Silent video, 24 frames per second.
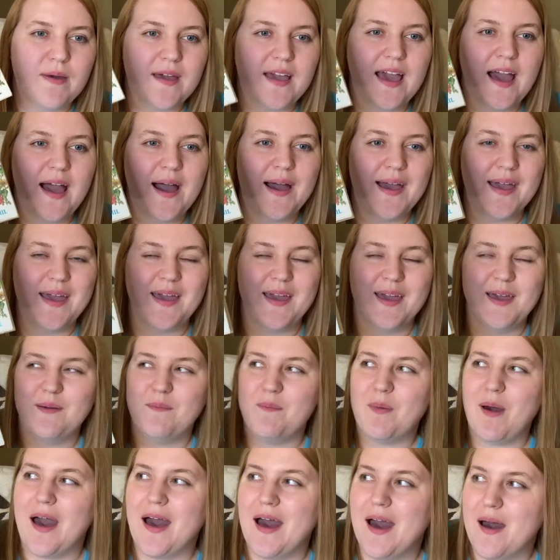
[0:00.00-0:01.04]

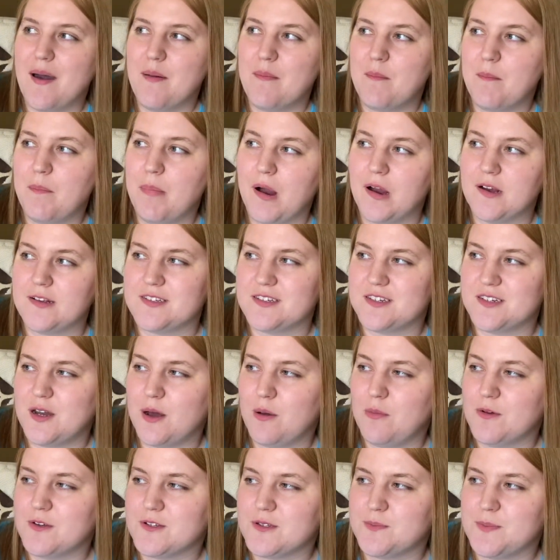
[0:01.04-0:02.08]
became um, Barnes &
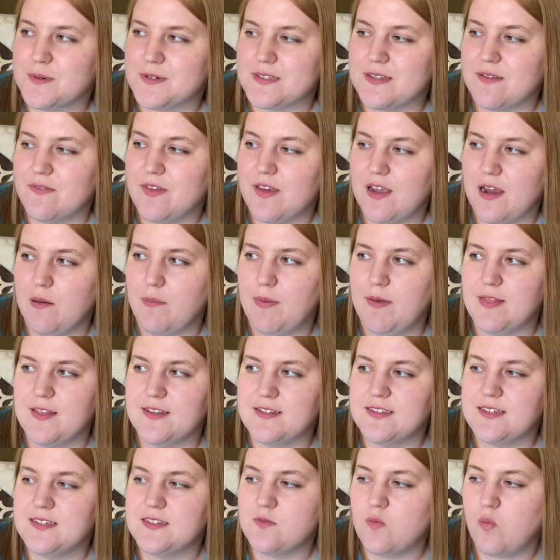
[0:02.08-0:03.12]
Noble's Books of the Year, but
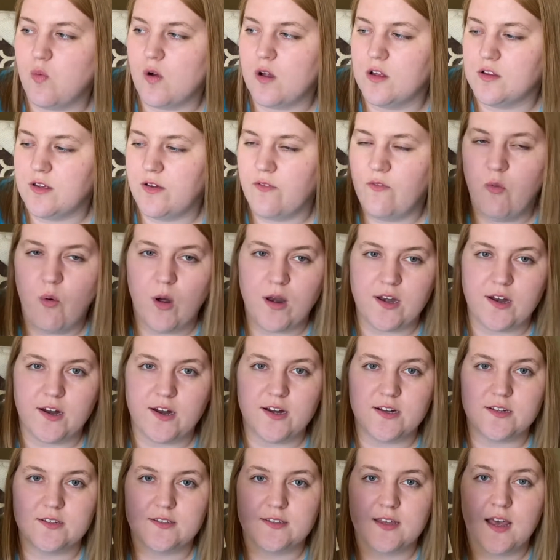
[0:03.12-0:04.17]
this is World of
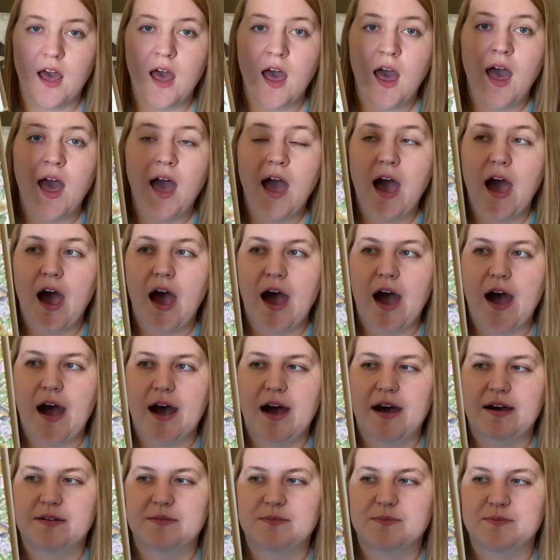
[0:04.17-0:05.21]
Wonders.
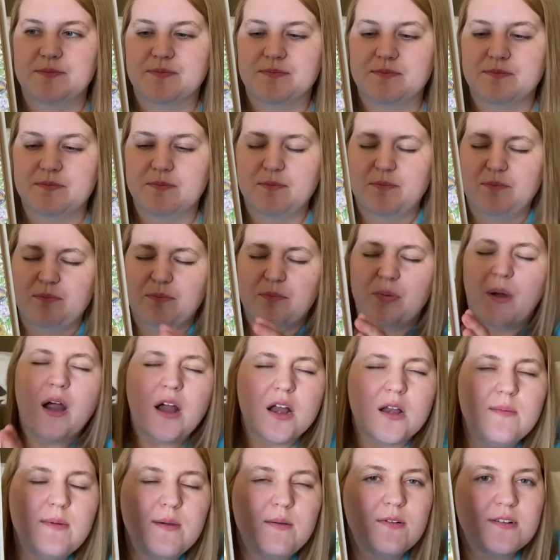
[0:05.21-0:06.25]
Um,
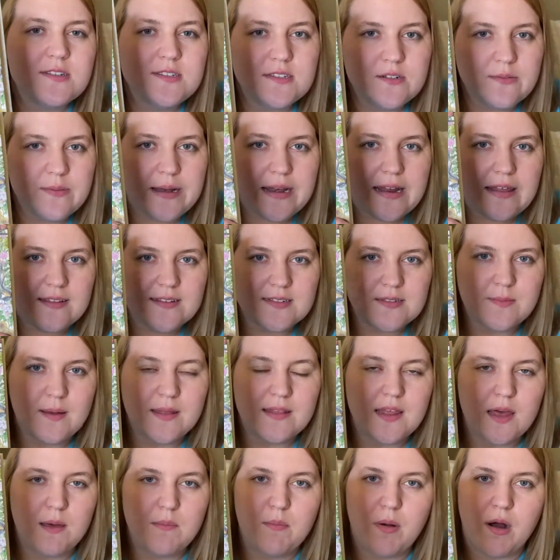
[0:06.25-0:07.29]
part of me wants to read it this
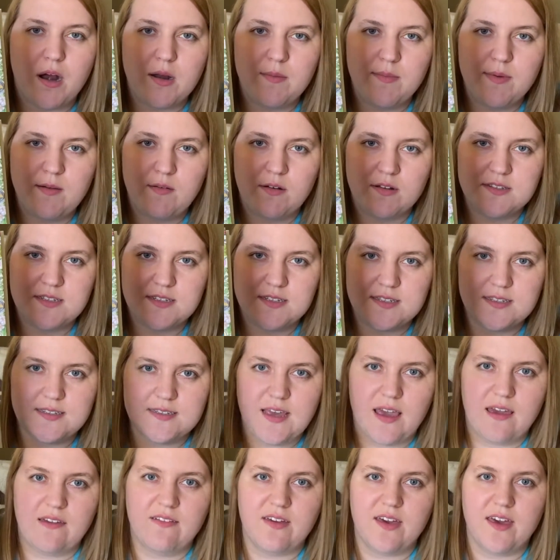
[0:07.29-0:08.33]
month and part of me wants to
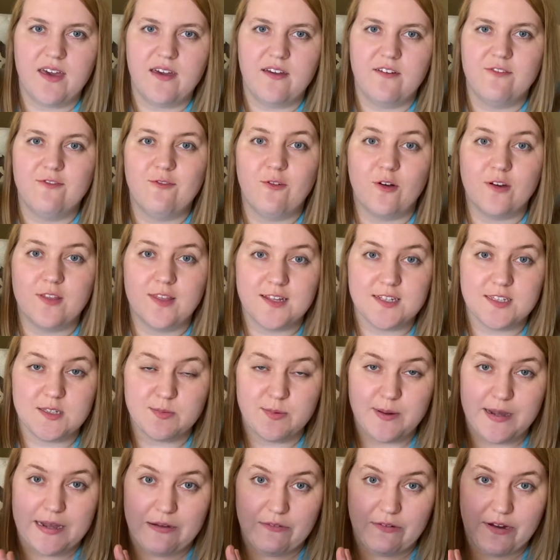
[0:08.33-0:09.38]
save it for the
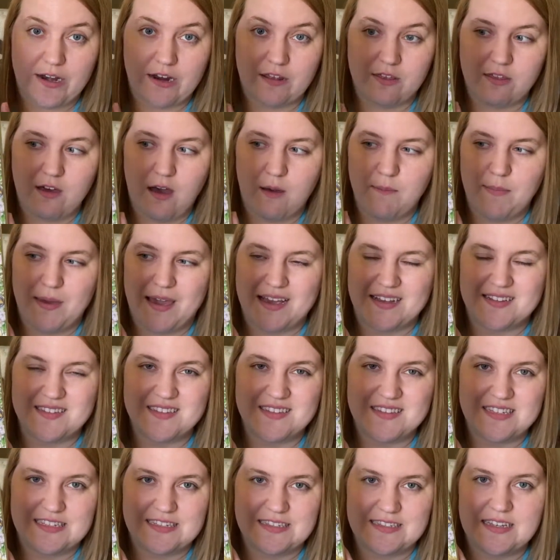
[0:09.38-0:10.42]
spring readathon because
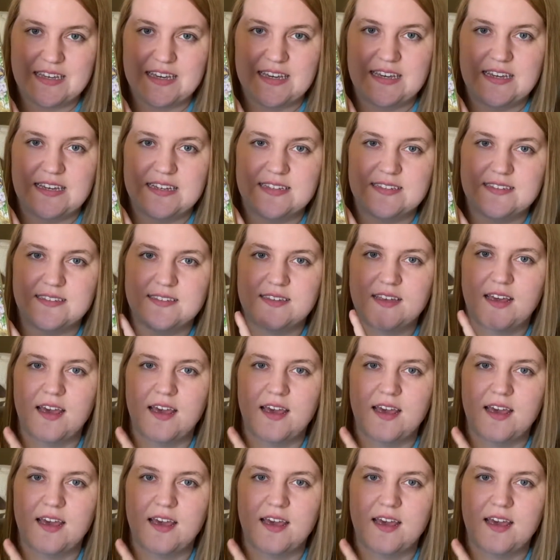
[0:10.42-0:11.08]
this is